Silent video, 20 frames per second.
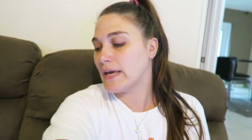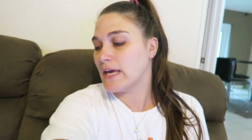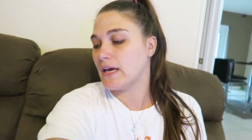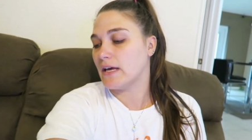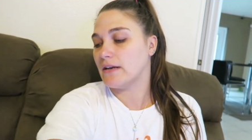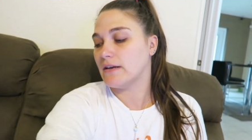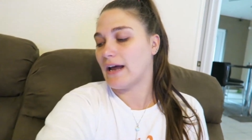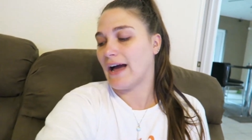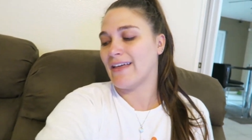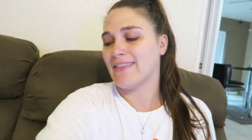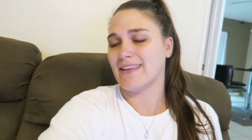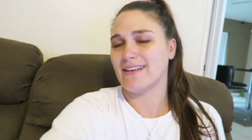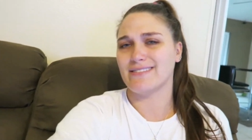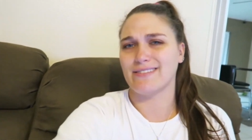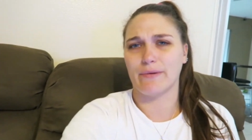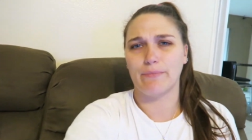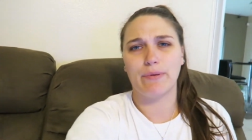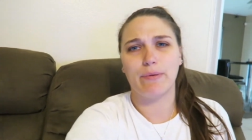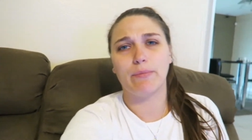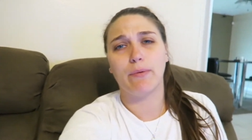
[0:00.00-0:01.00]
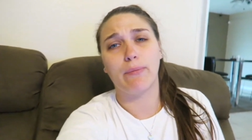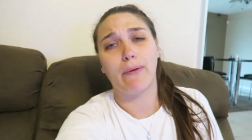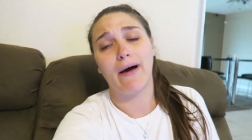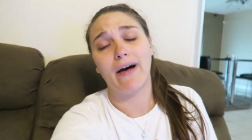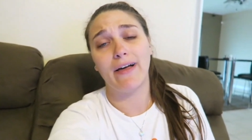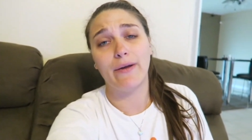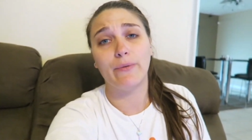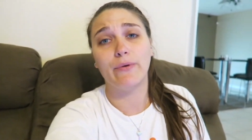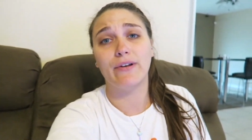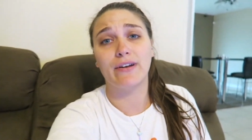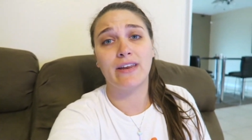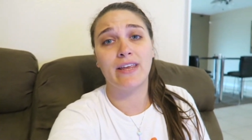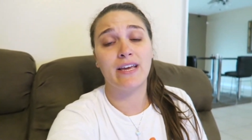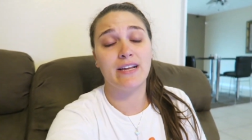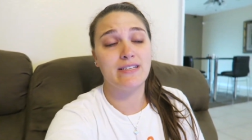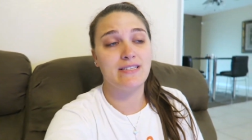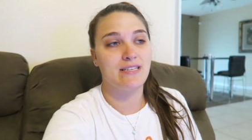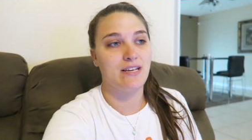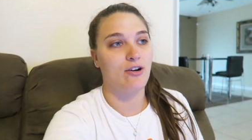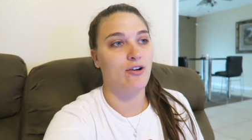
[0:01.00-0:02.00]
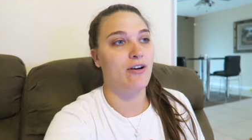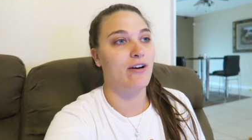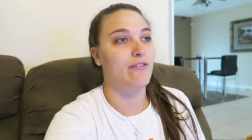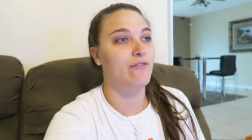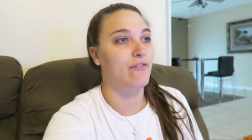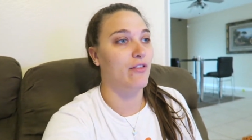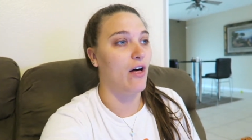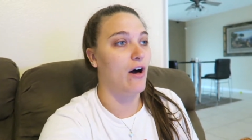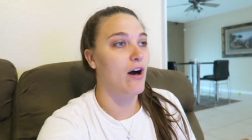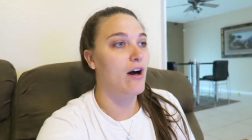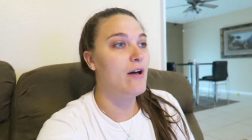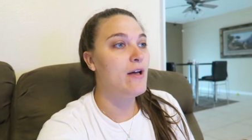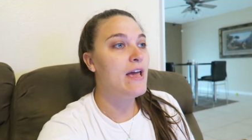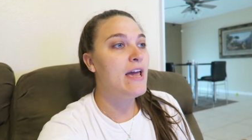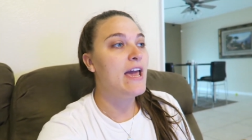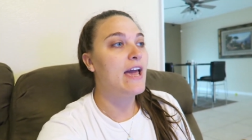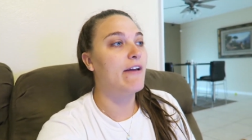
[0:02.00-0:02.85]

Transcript: me. And I think some people probably will consider it a flaw.